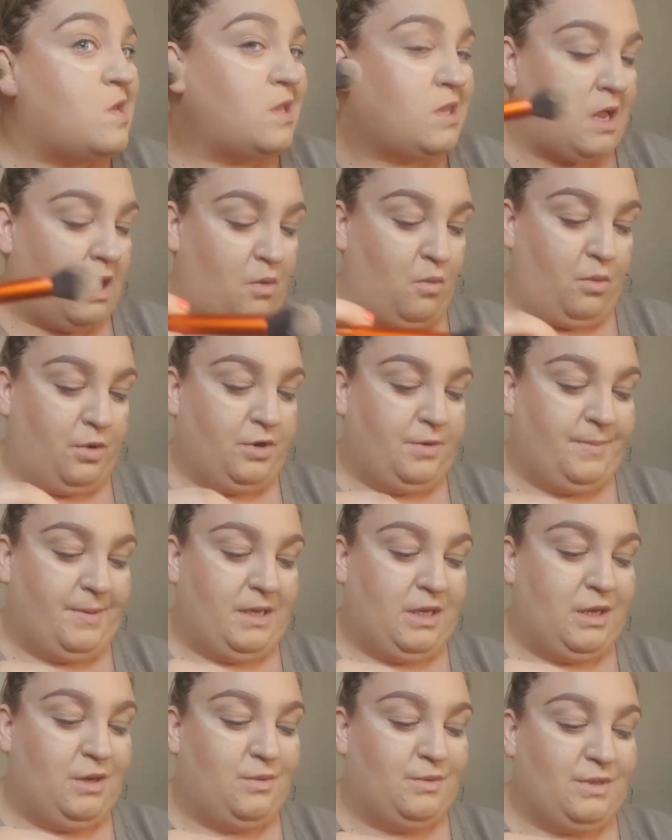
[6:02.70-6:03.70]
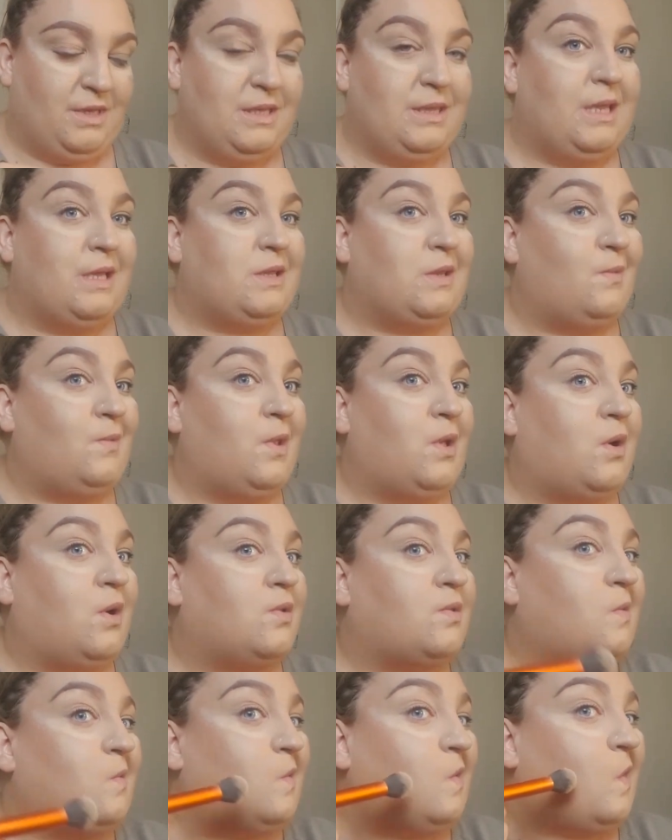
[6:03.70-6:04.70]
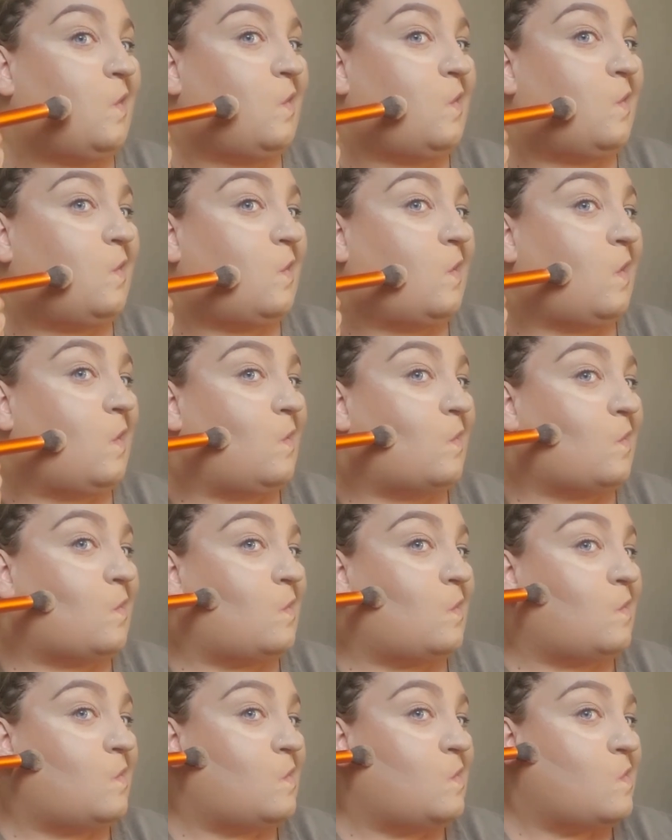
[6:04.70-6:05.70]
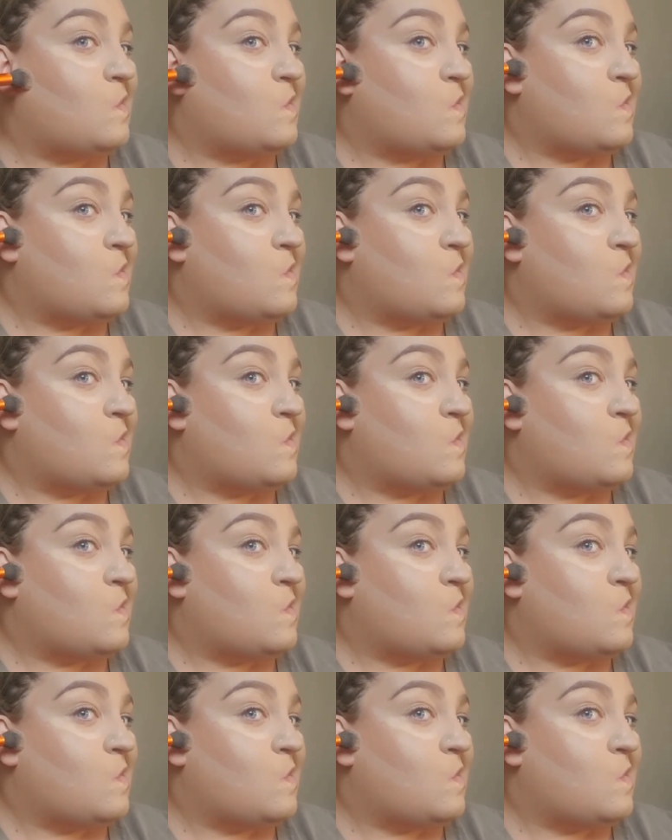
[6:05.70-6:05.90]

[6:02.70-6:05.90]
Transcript: you don't want to be using this if you've got some decent clothes on.